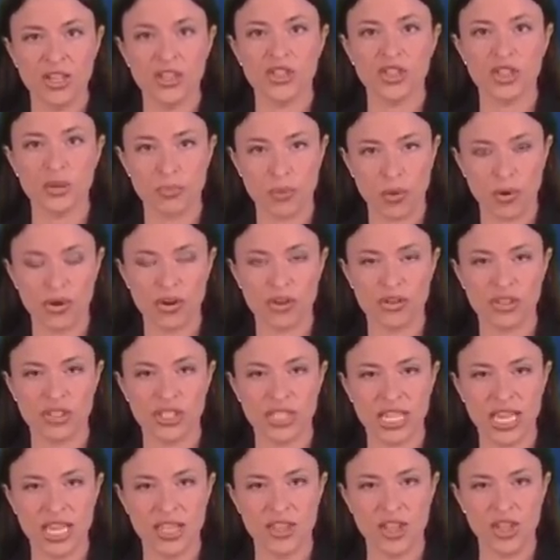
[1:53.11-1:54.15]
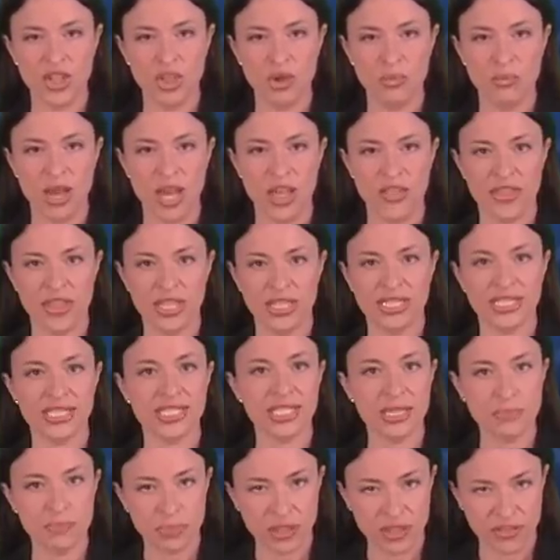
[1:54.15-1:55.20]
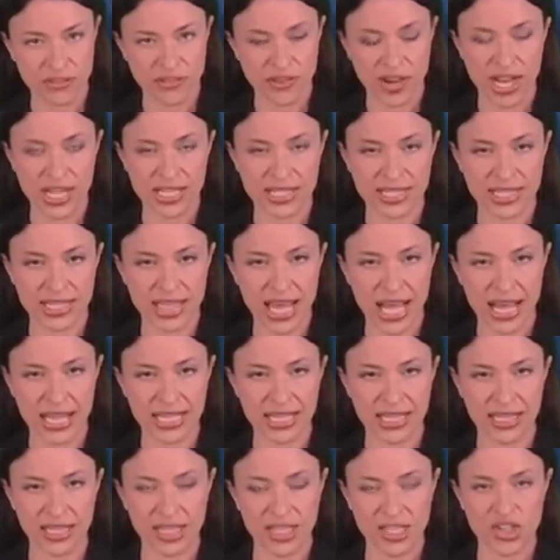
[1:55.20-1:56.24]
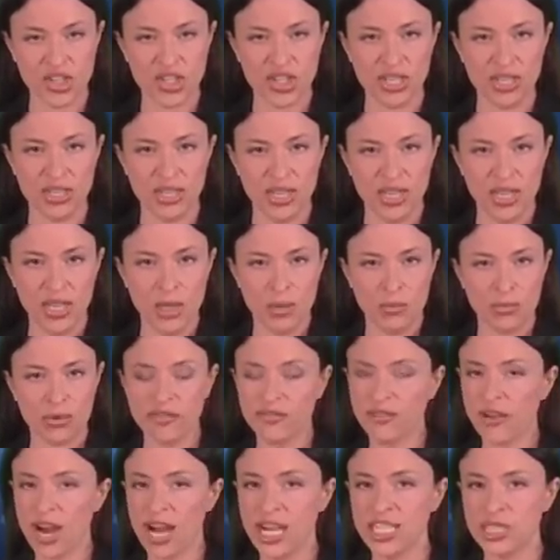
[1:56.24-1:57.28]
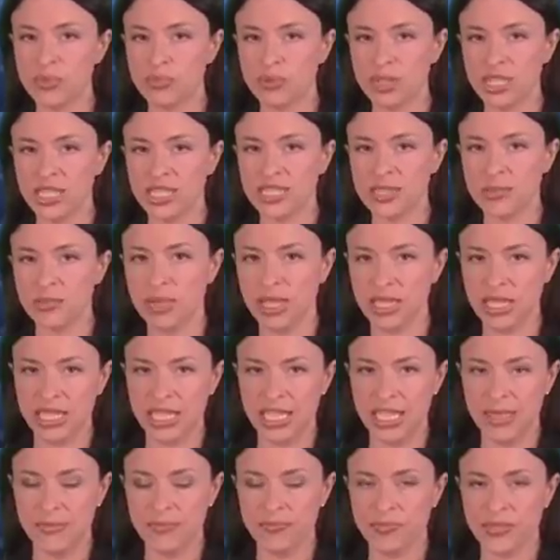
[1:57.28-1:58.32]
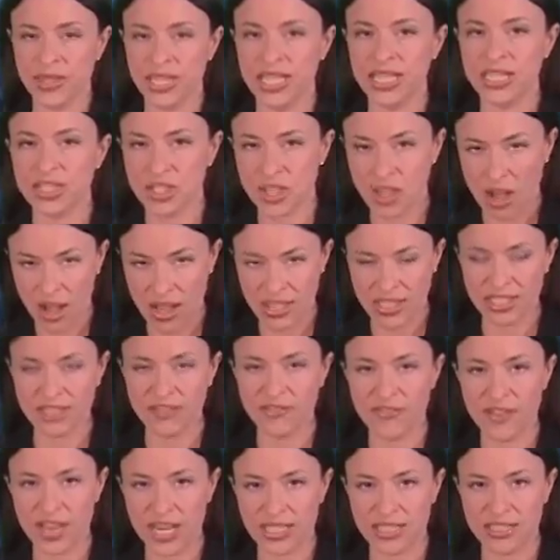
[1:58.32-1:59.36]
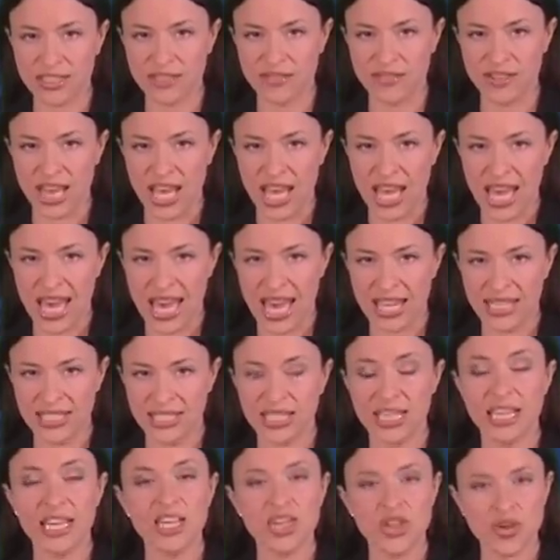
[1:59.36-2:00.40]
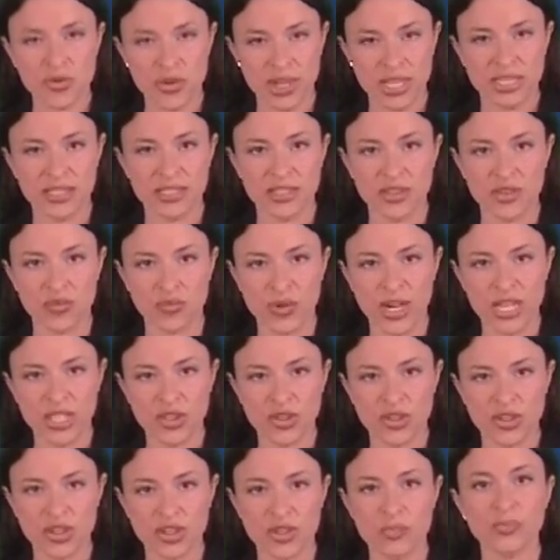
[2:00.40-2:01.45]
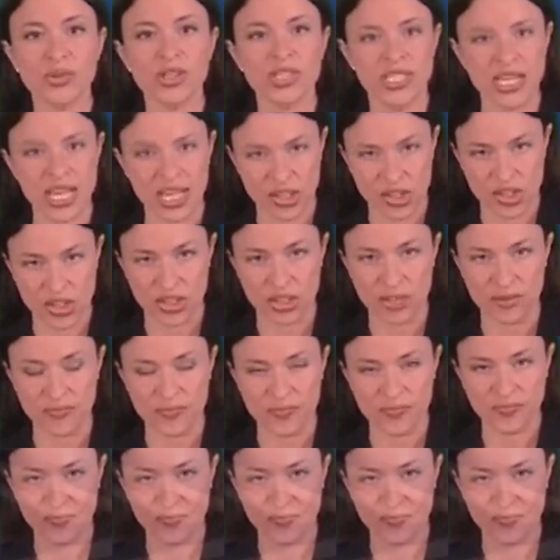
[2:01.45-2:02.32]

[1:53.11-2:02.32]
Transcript: Supporters say the new method simplifies the calculation, provides predictability, is cost effective, and increases renters' protection.